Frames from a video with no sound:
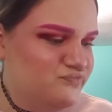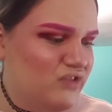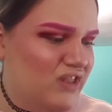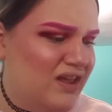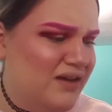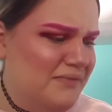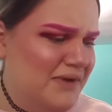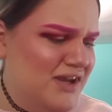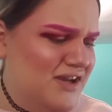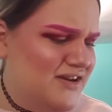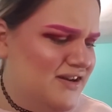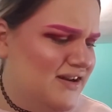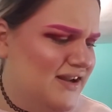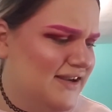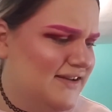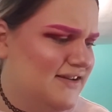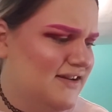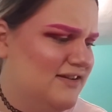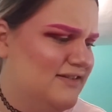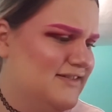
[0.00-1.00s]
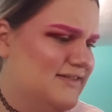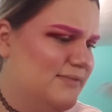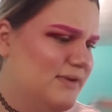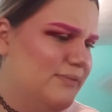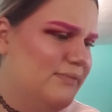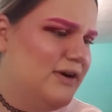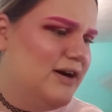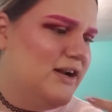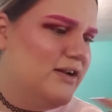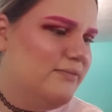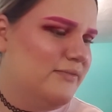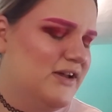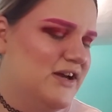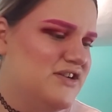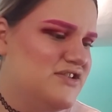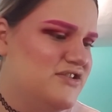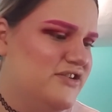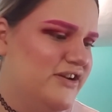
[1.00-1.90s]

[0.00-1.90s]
I might connect it into my bottom lash